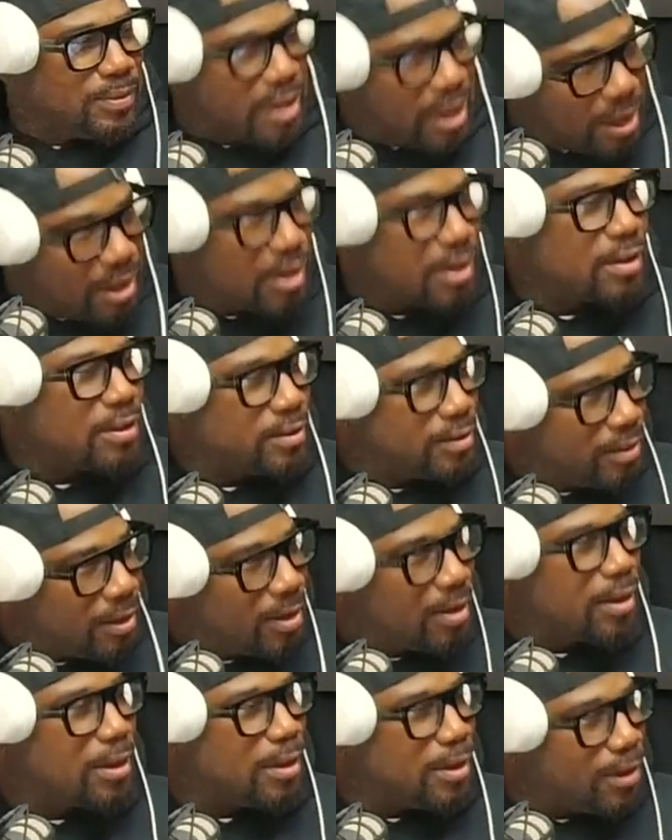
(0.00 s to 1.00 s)
Yeah.
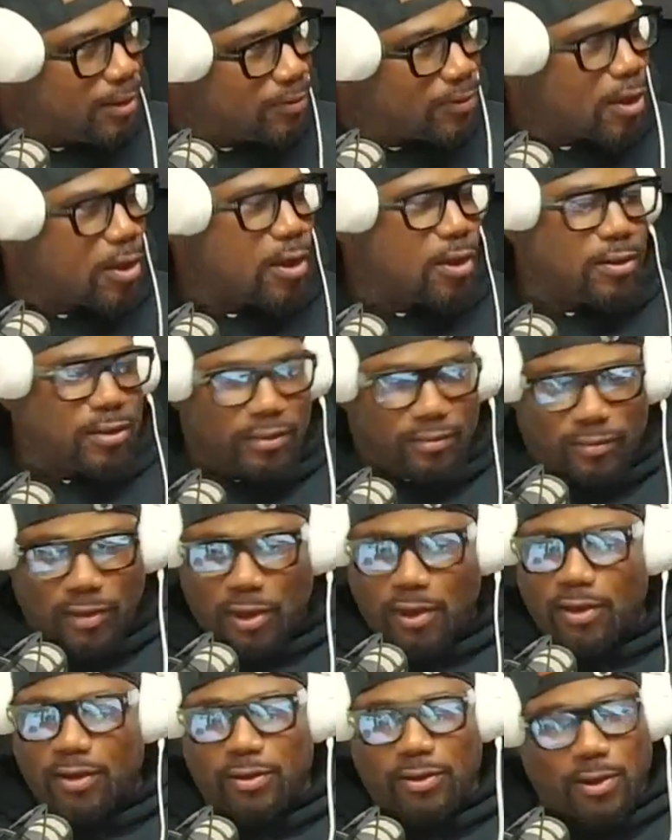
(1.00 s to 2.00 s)
It's
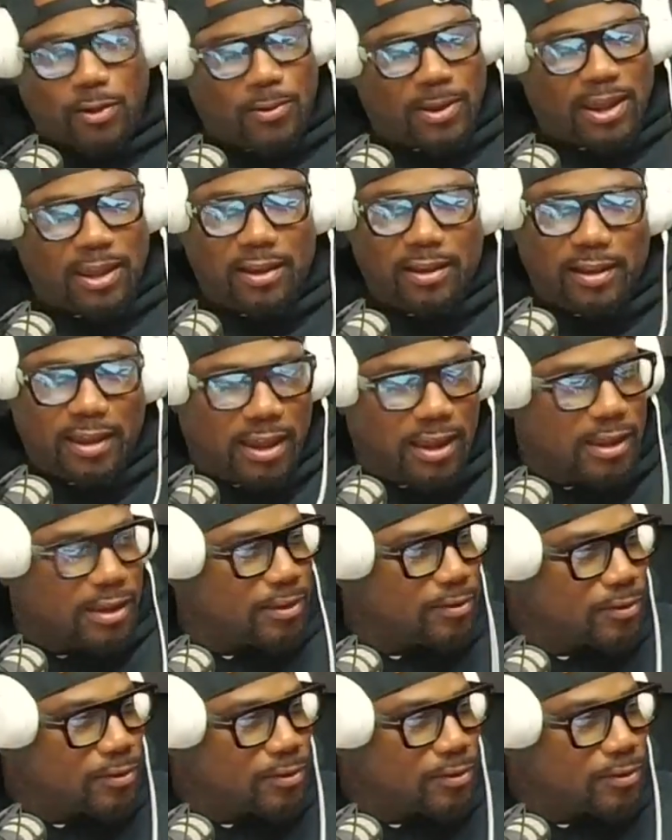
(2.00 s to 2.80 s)
all go hand in hand.